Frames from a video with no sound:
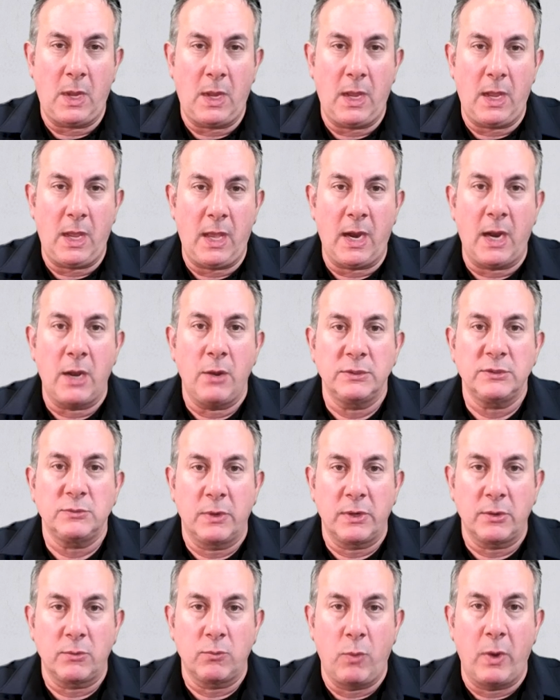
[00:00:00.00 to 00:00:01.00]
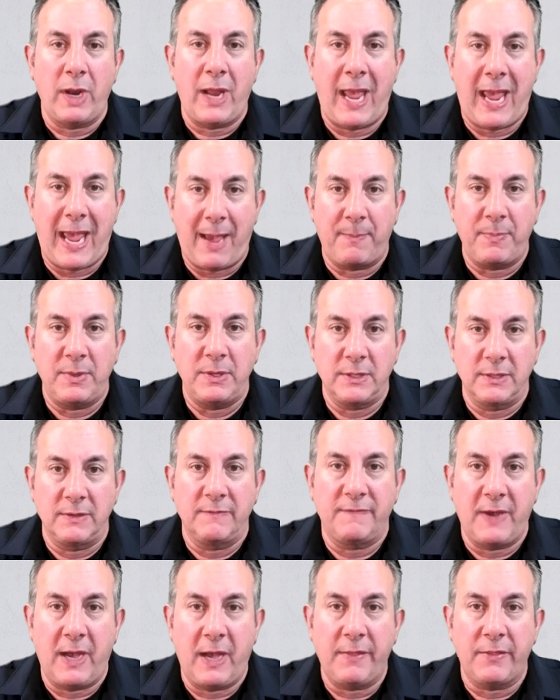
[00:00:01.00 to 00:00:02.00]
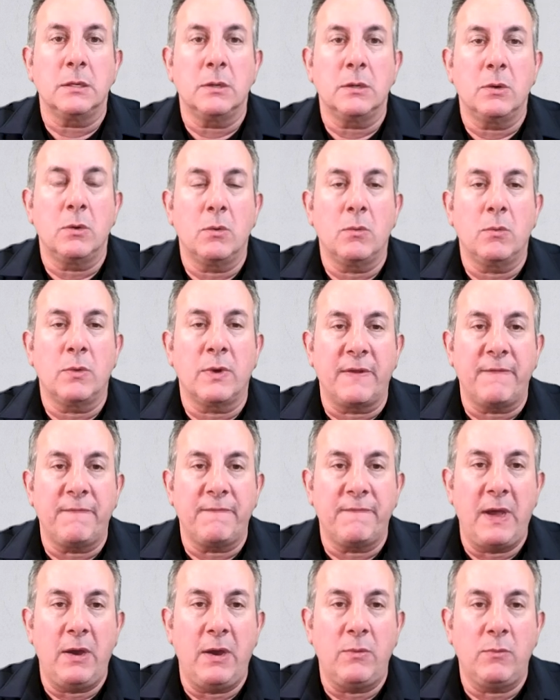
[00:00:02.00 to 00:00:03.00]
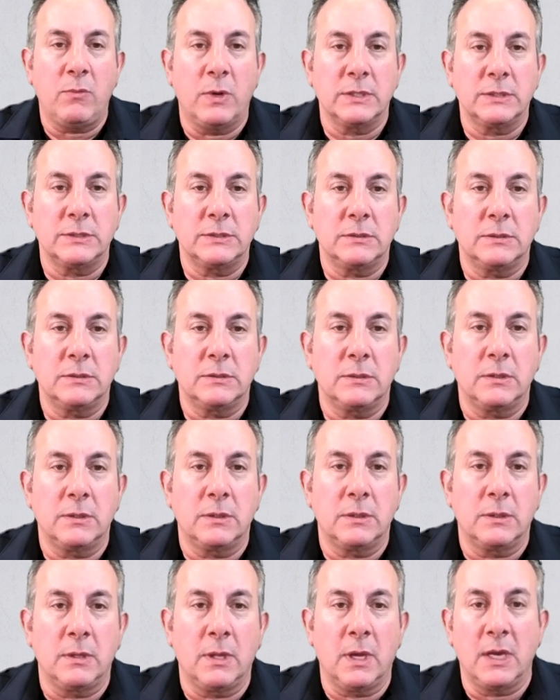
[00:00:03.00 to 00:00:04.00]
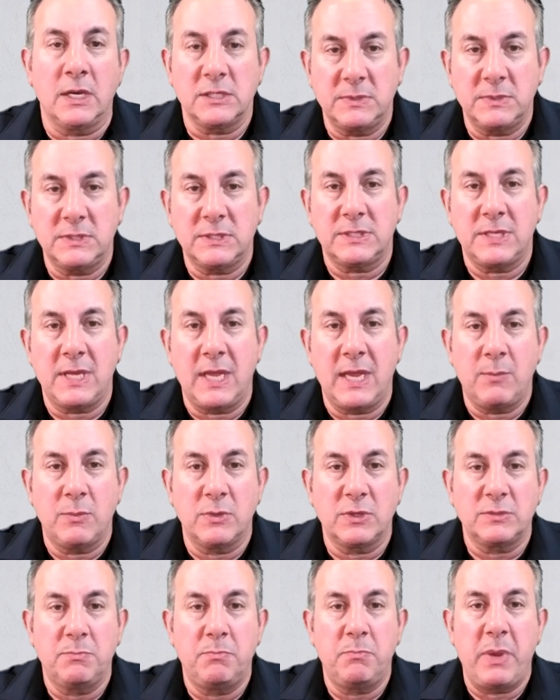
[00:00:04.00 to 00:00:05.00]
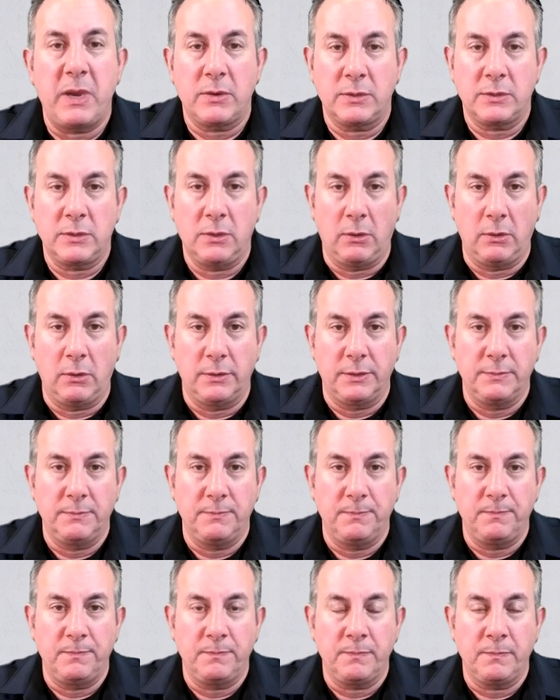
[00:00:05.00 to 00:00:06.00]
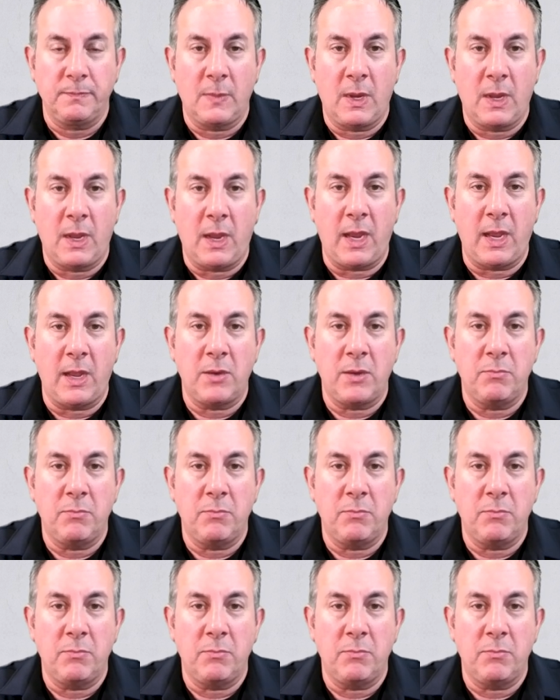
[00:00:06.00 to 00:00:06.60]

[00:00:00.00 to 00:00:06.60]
And I always wondered what happened to the father. What I found was the husband's name was Bertold, and